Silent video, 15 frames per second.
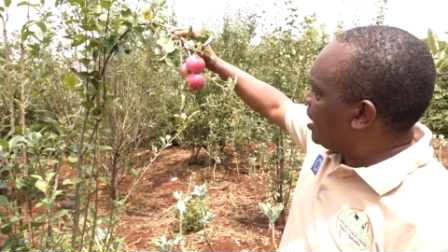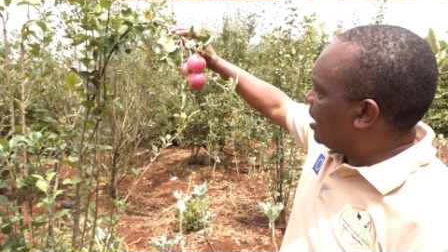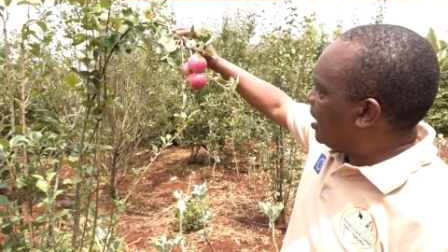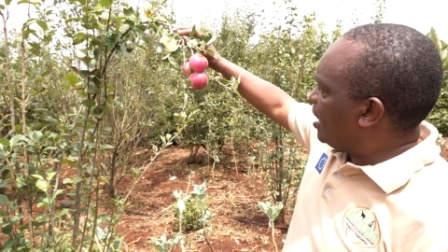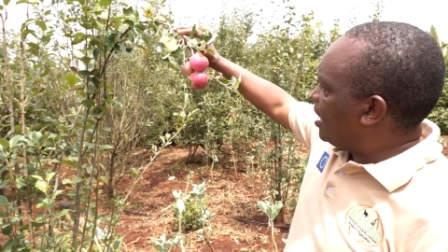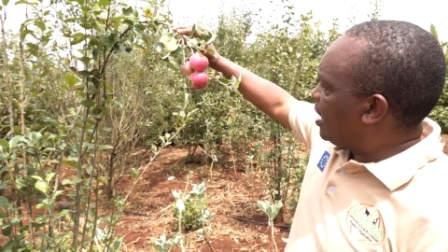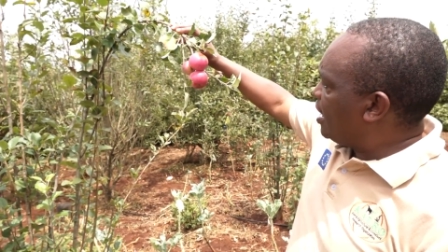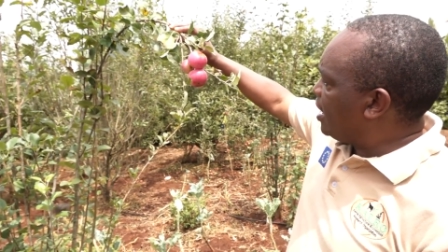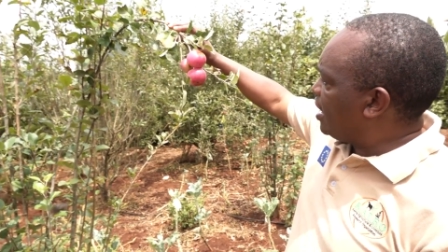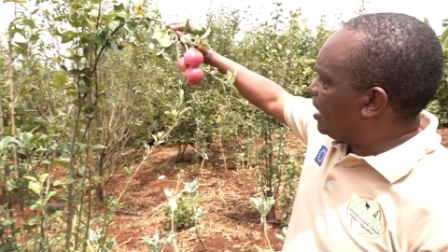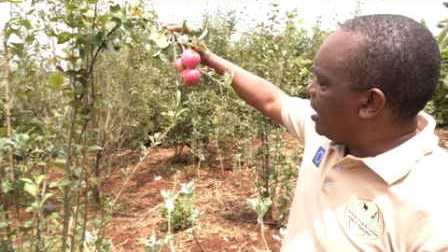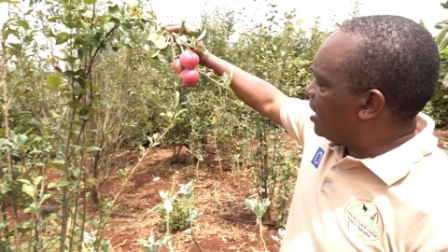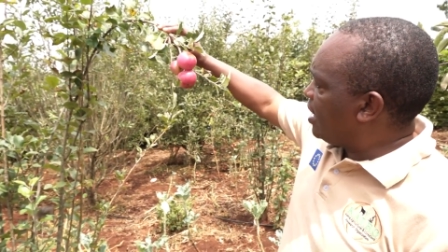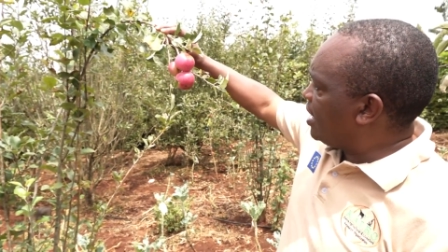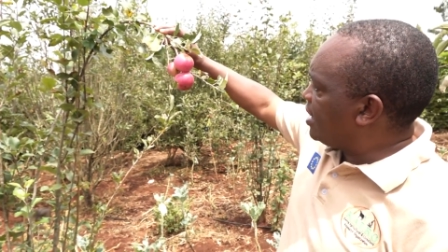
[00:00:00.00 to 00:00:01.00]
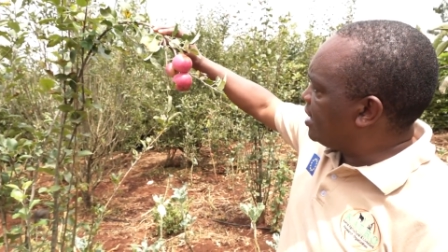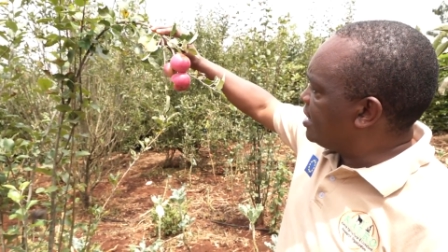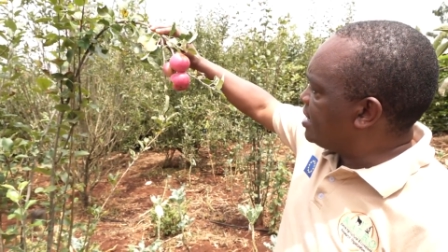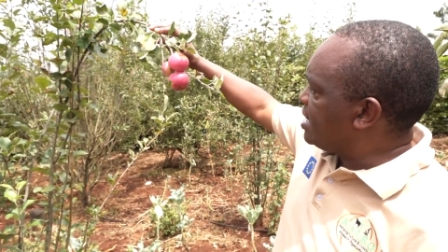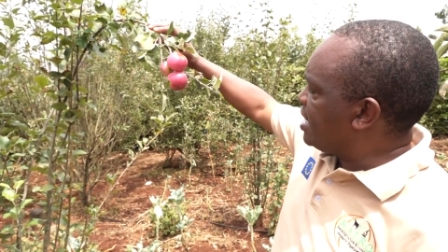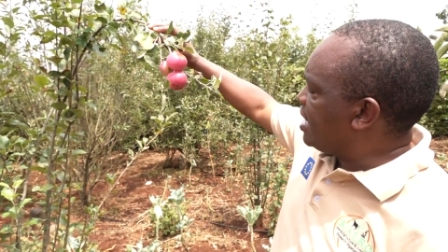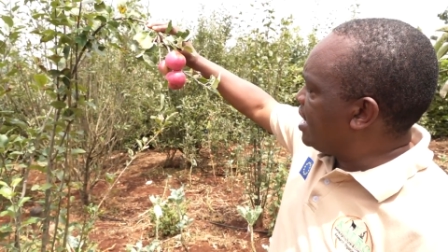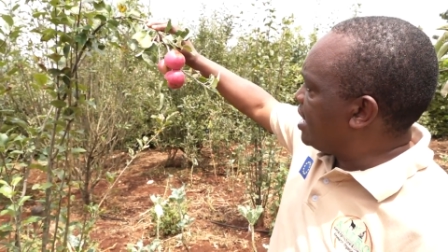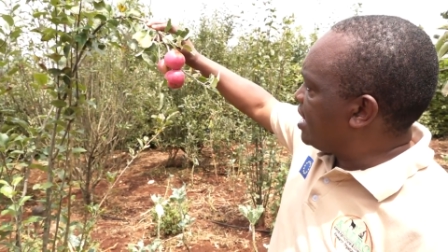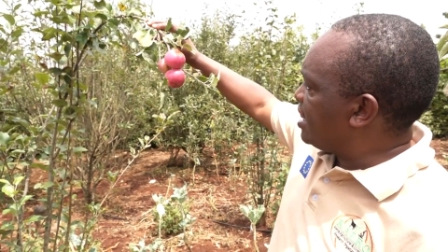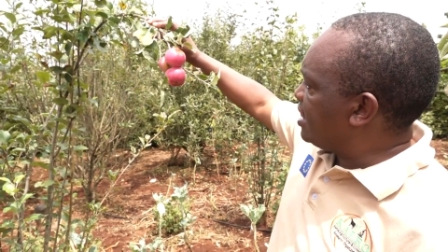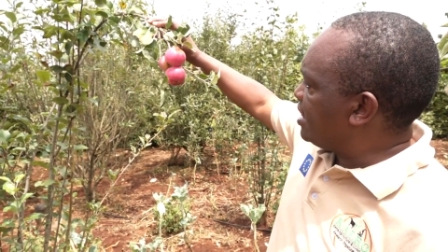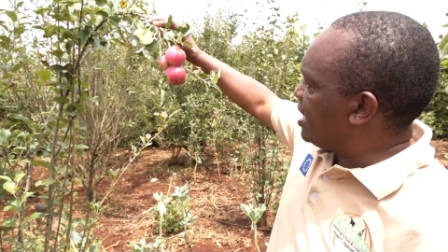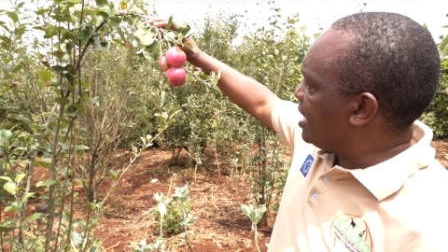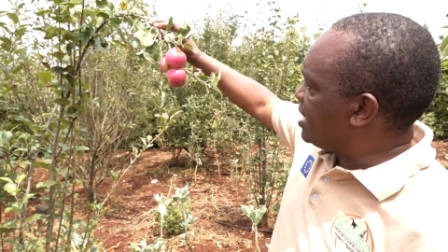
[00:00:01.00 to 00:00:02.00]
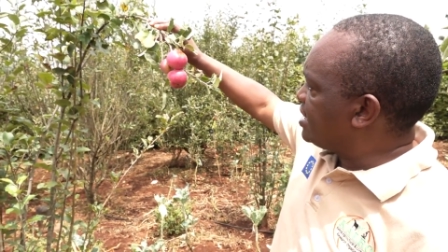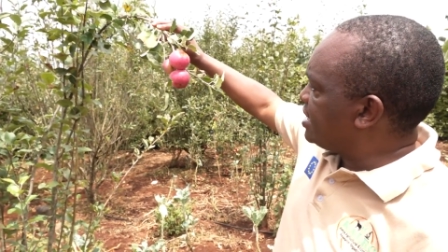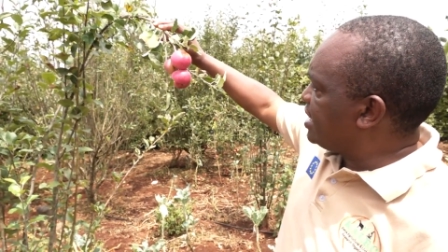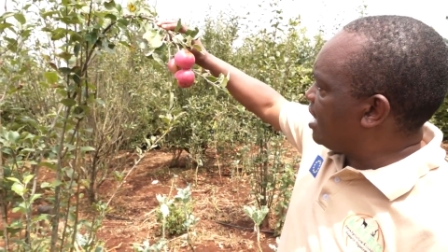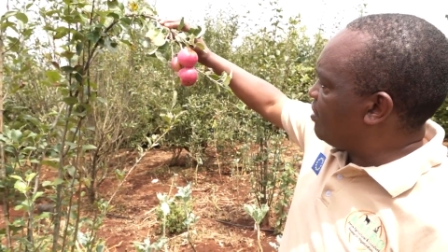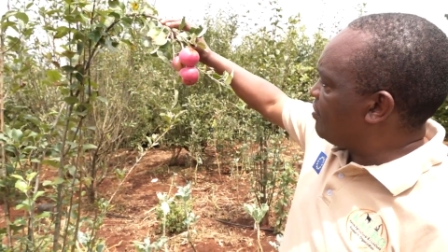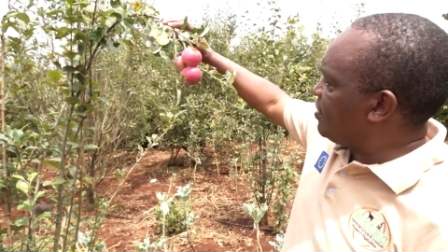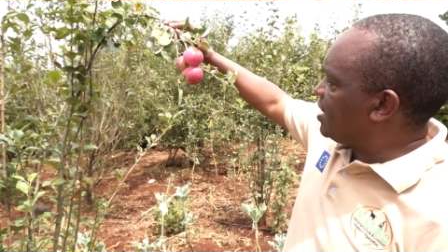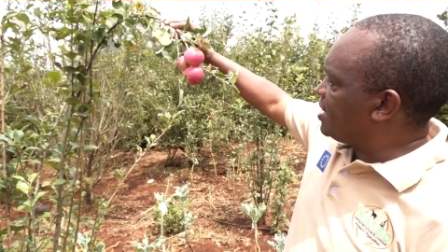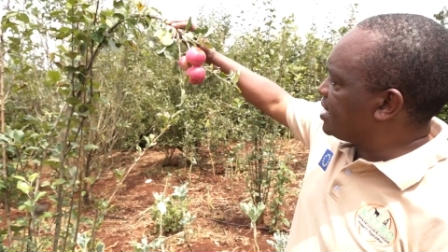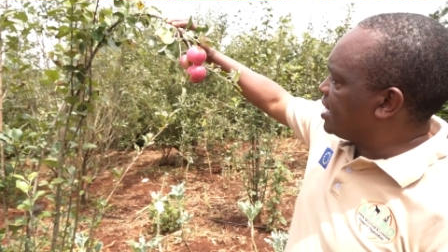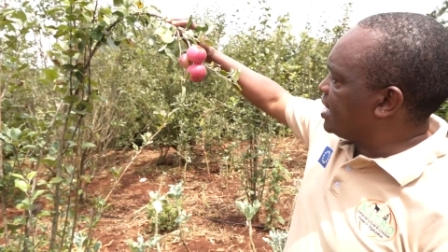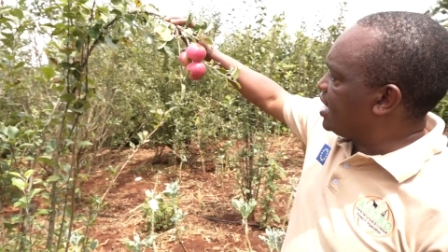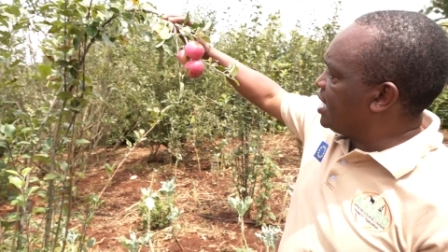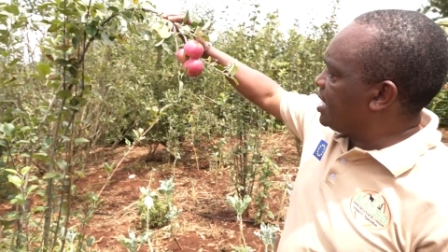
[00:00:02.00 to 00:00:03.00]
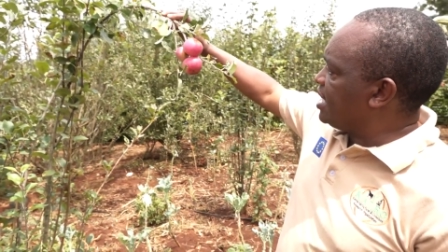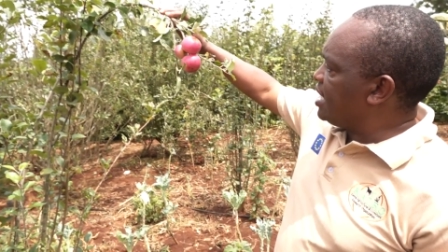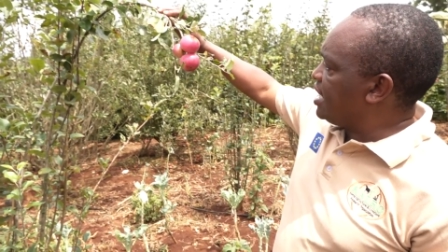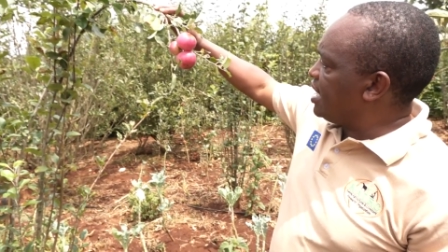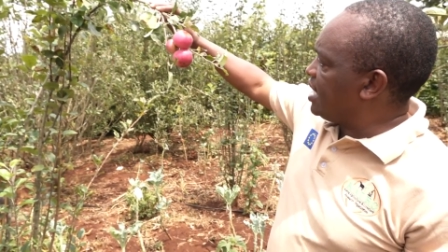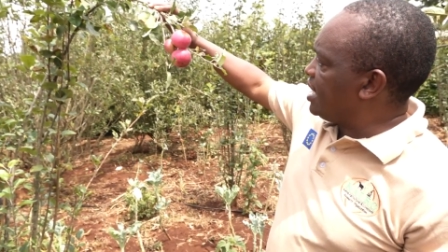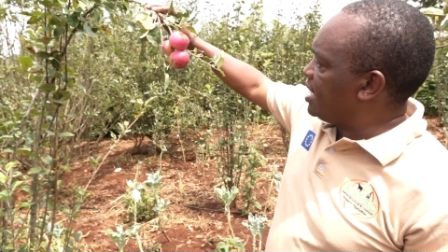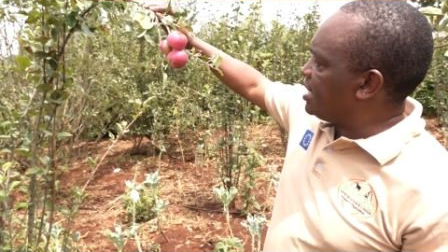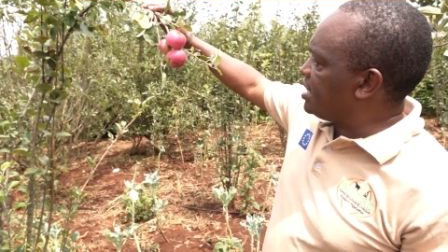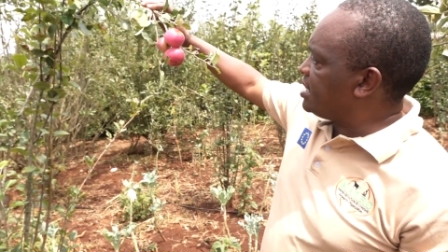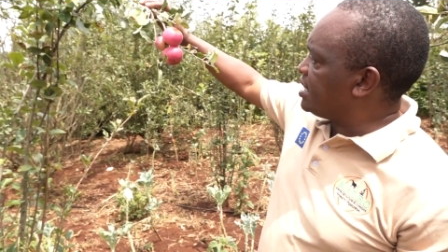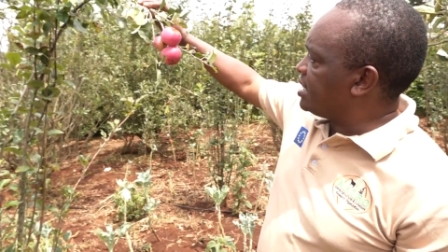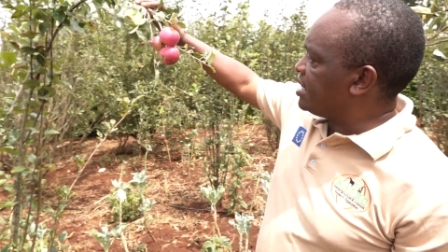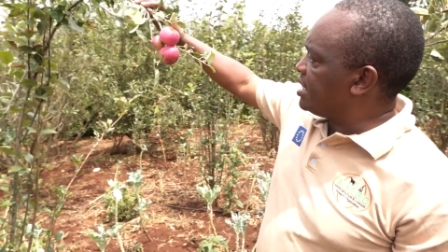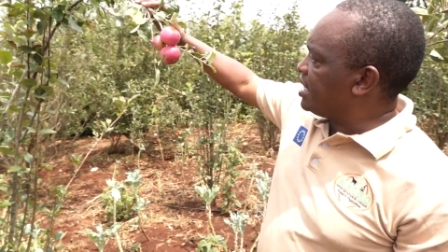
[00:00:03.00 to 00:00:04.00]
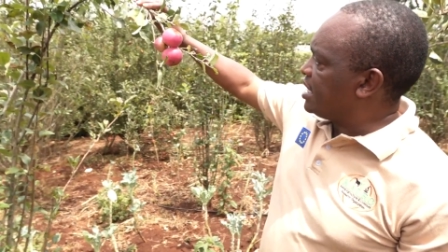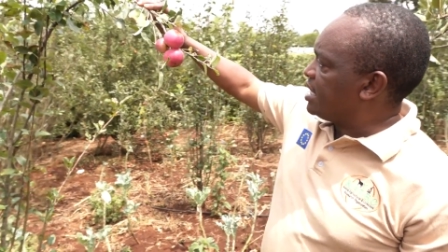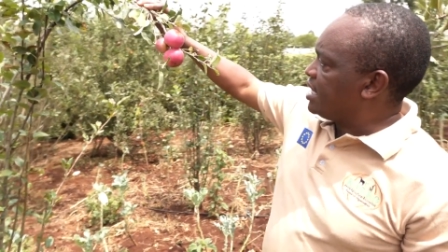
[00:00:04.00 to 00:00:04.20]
Uh, the, the texture of the skin is